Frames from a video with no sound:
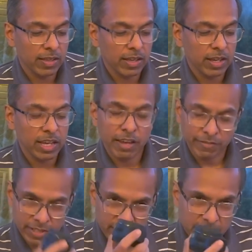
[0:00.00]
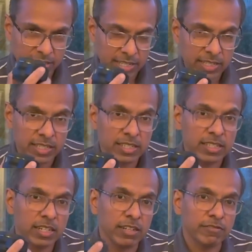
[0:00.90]
a FTZ
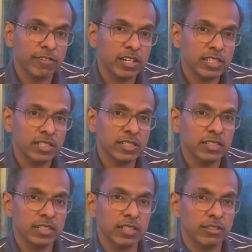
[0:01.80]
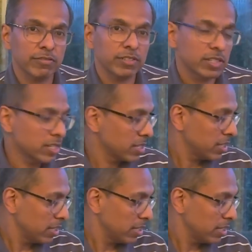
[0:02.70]
converter that converts